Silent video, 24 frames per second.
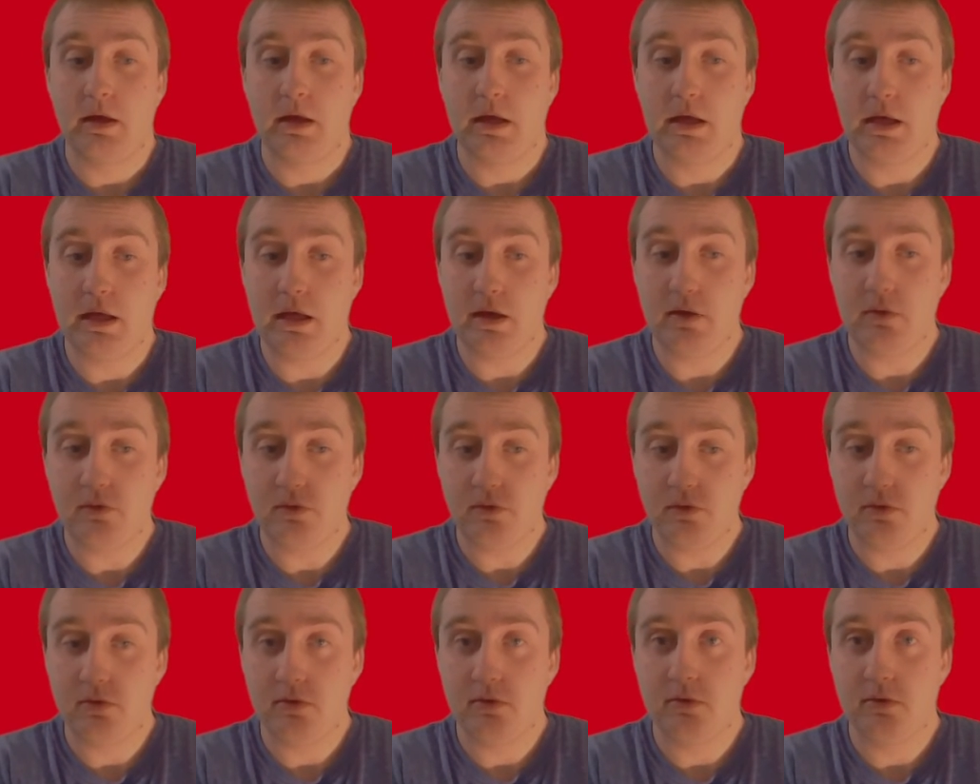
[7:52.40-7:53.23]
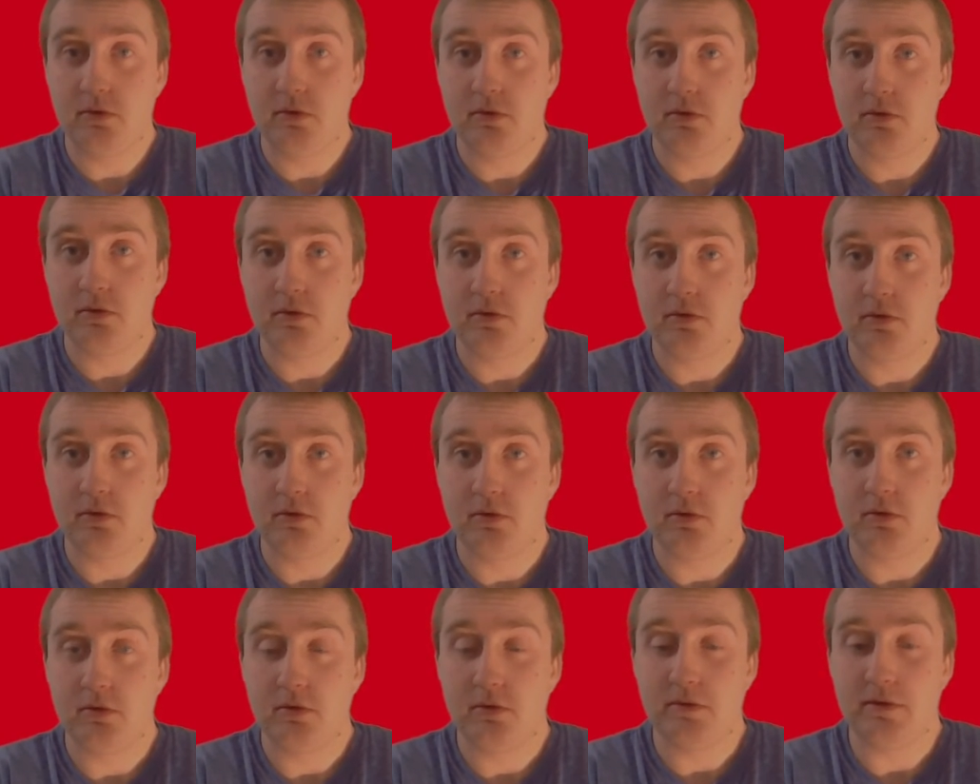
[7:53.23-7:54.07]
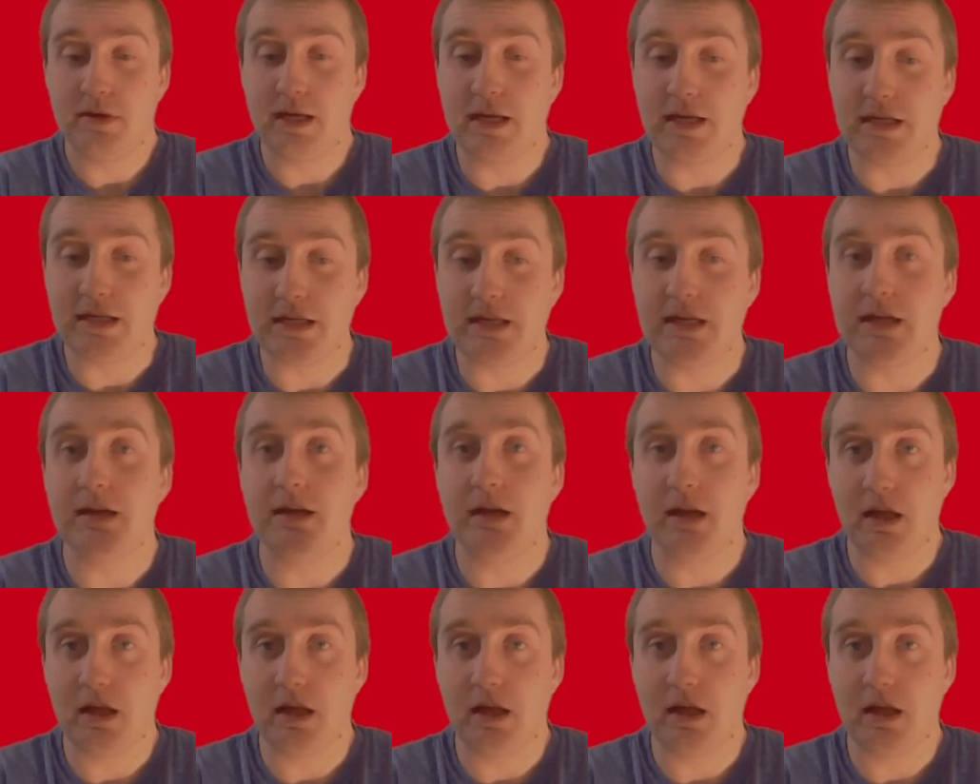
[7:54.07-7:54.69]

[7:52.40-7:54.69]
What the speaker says: If they get